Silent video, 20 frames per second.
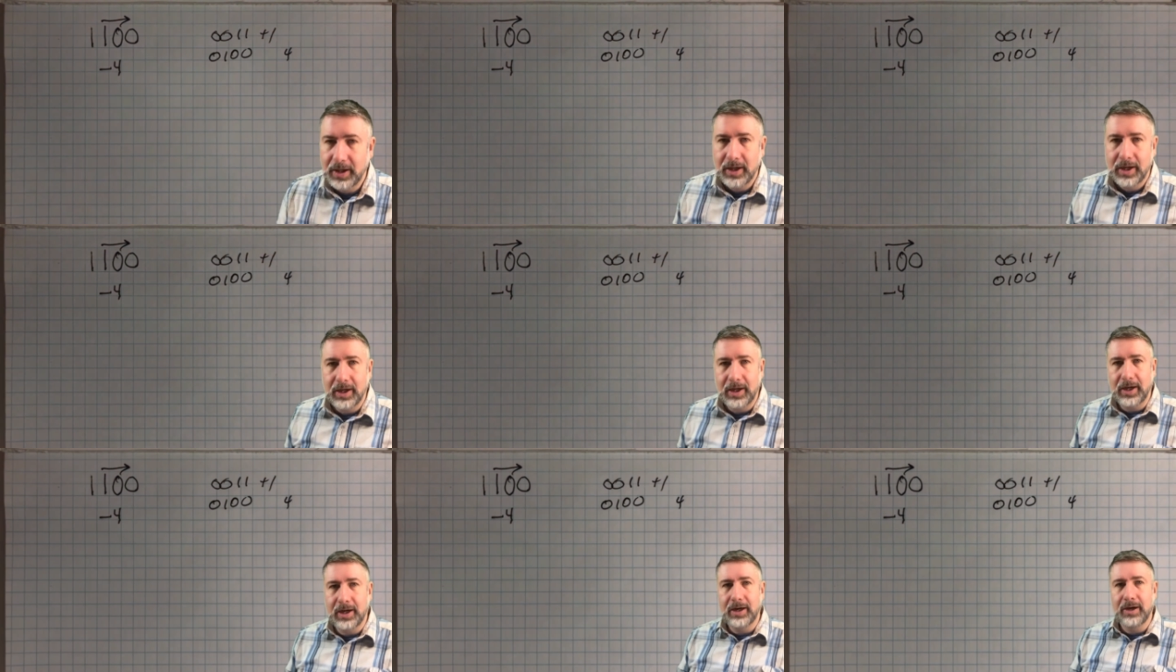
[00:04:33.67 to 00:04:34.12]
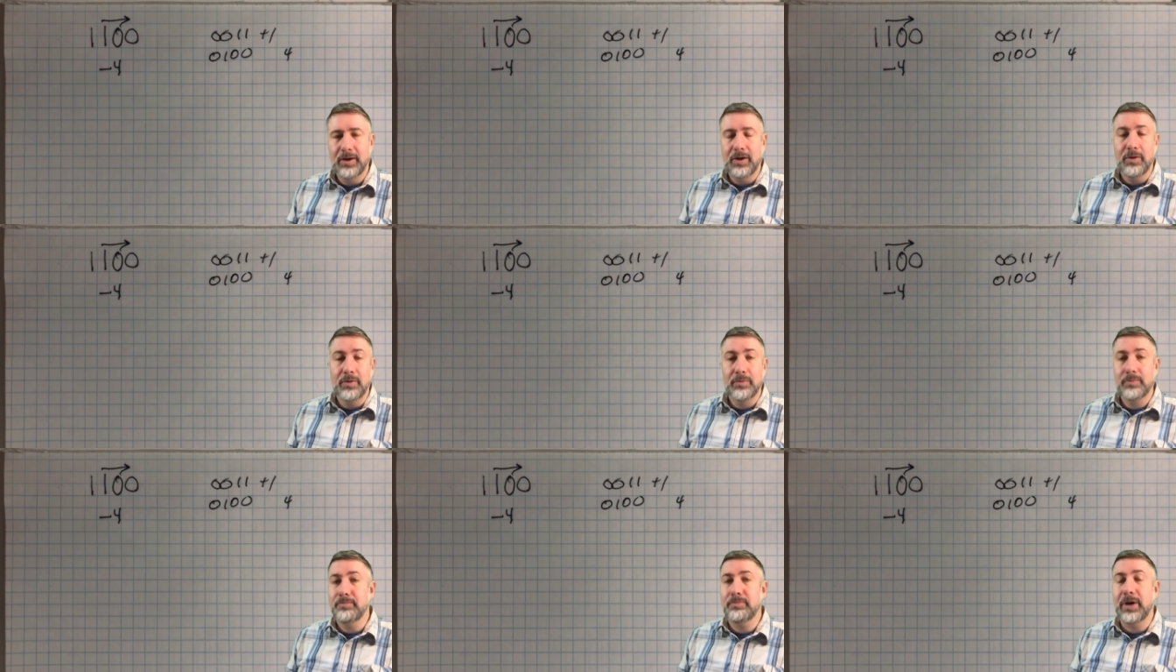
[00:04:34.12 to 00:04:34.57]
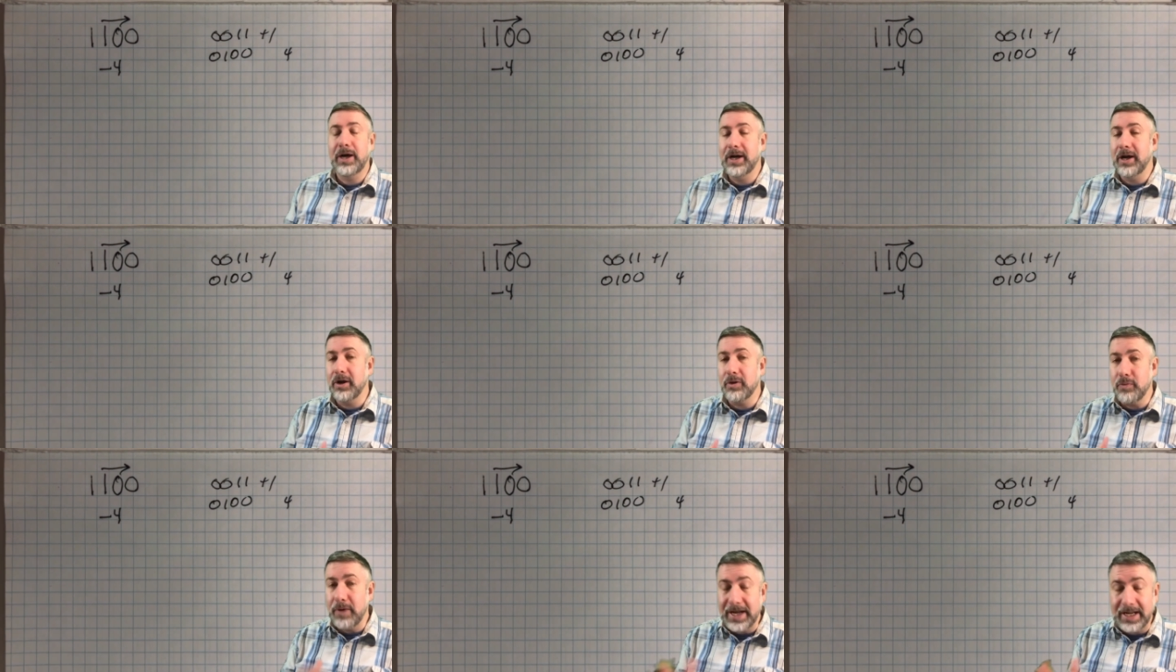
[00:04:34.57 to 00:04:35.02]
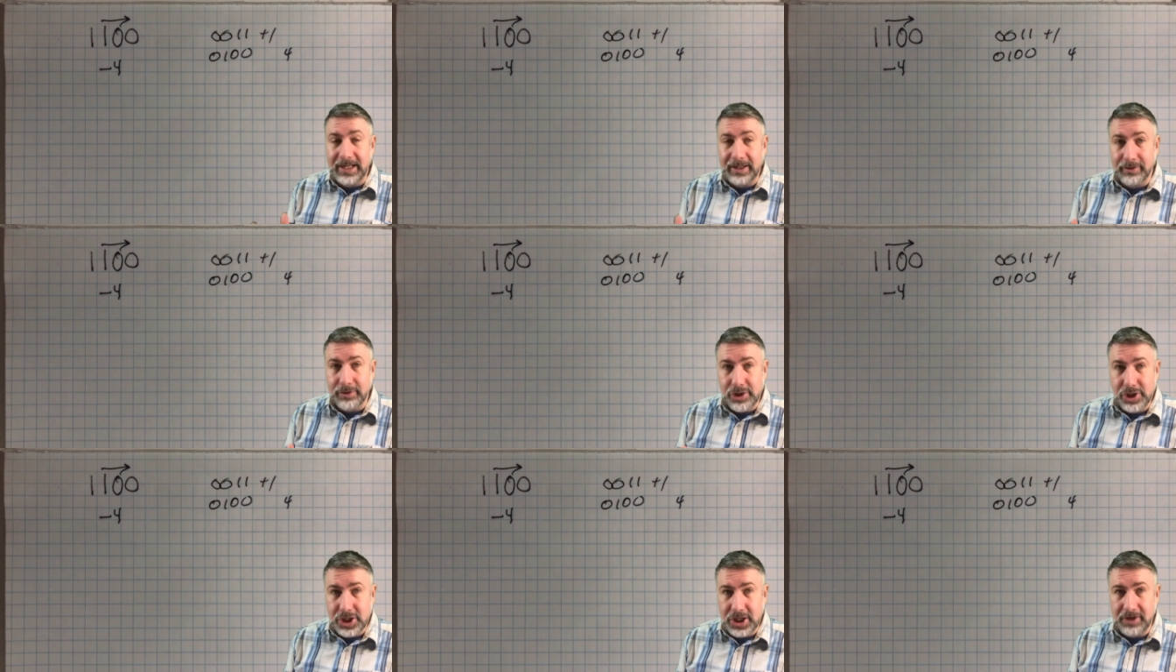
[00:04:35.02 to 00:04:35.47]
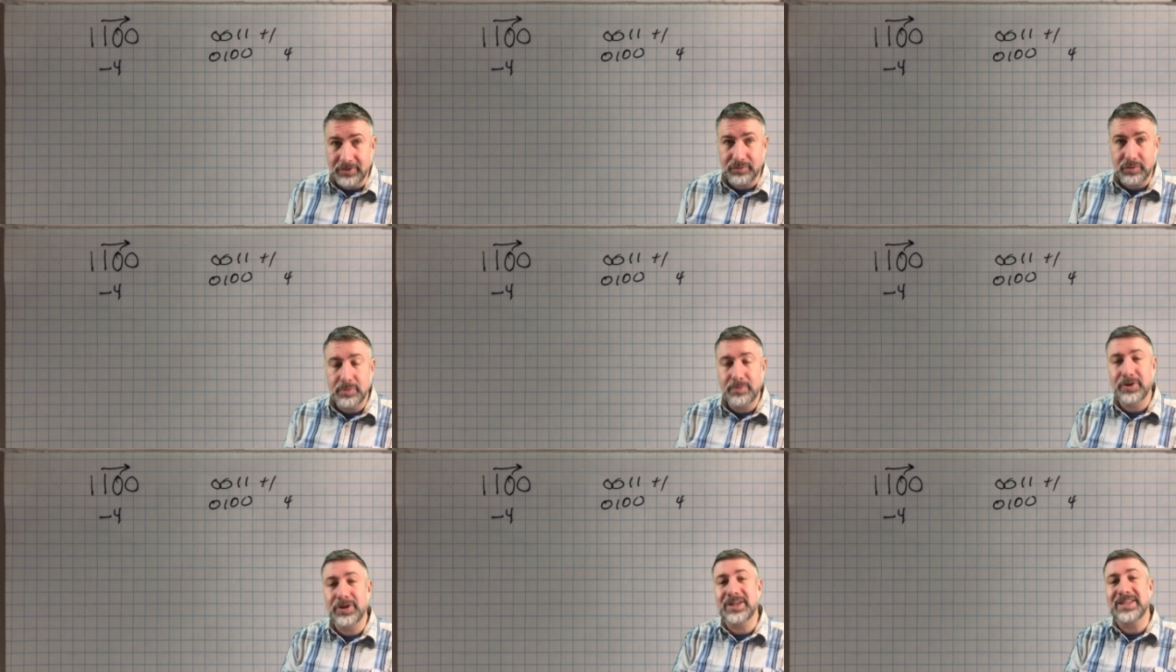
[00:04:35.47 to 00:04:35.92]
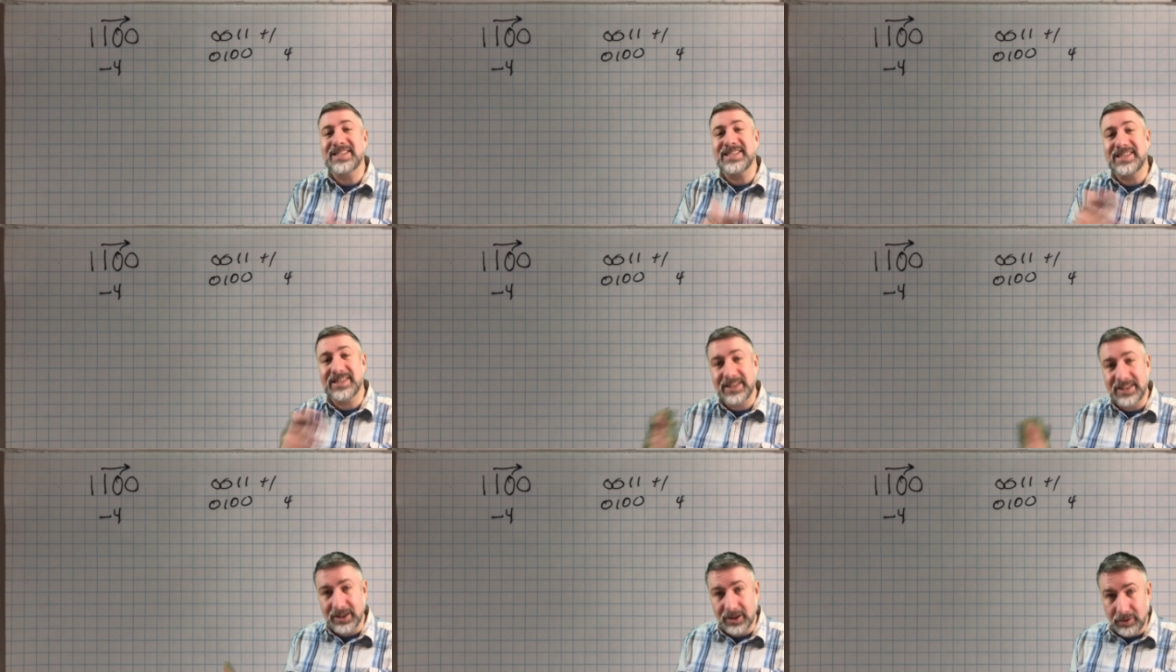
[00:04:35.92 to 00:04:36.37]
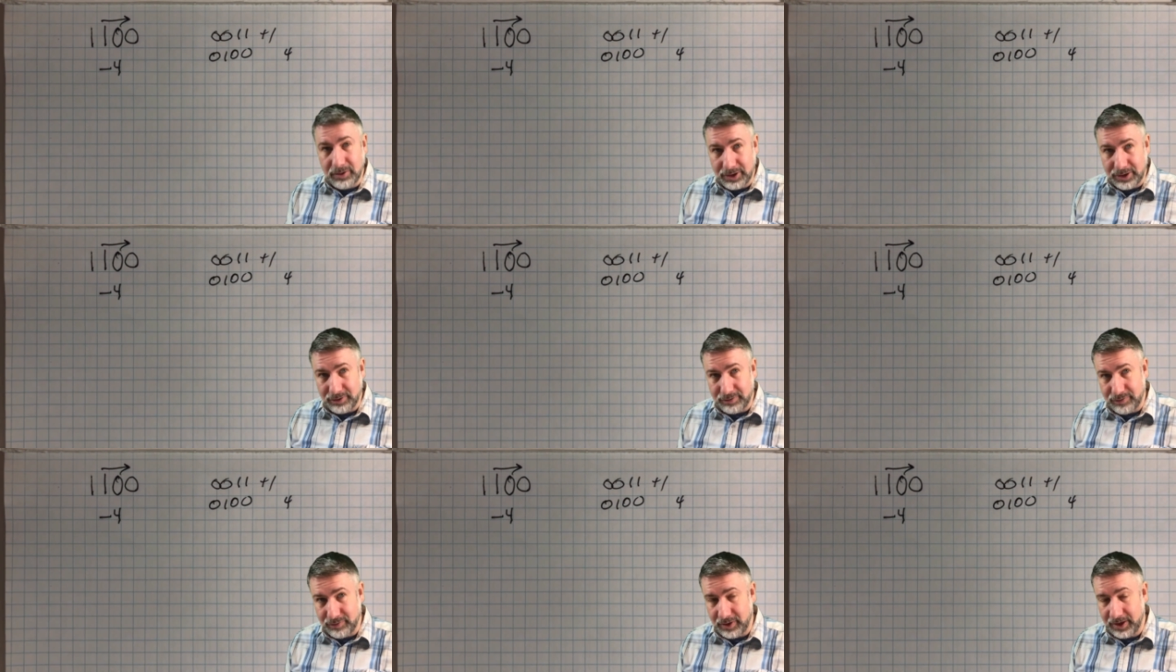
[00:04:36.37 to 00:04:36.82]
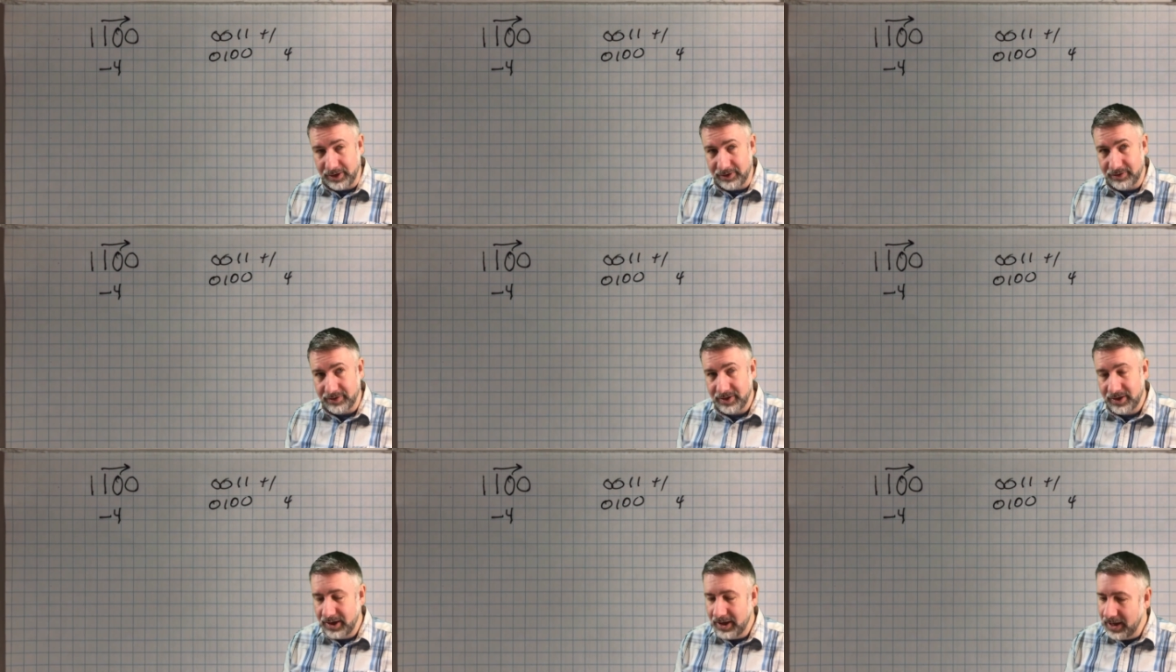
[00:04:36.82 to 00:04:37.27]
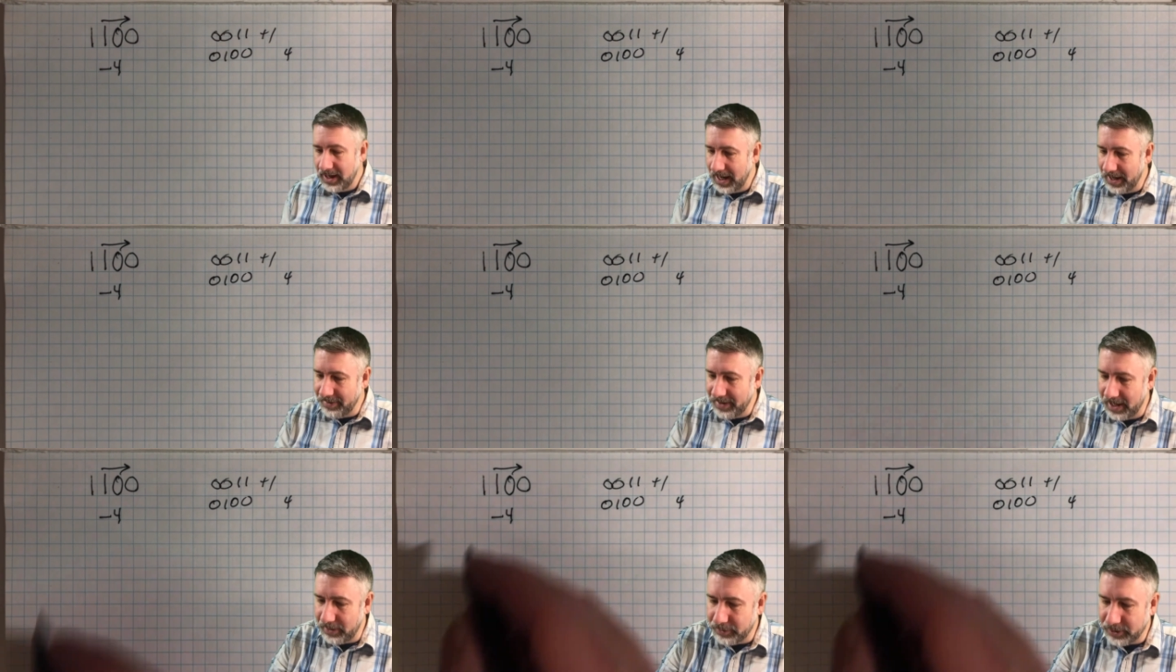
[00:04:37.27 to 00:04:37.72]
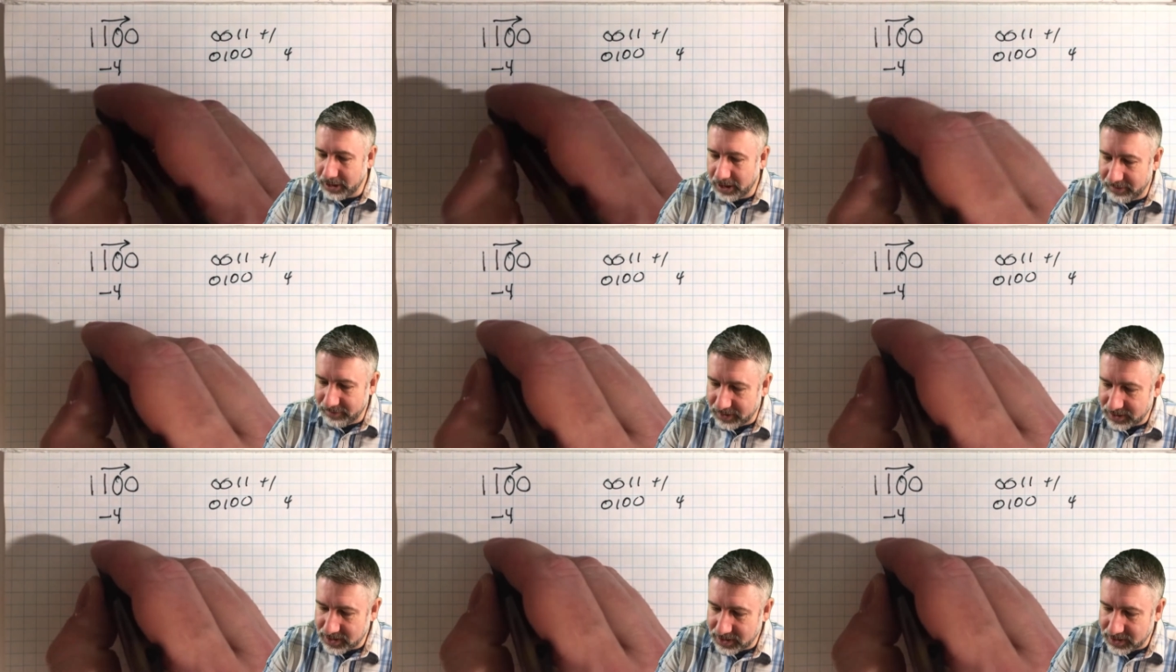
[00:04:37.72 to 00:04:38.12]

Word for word: by our regular shift, we'd put a 0 in the front, and that would give us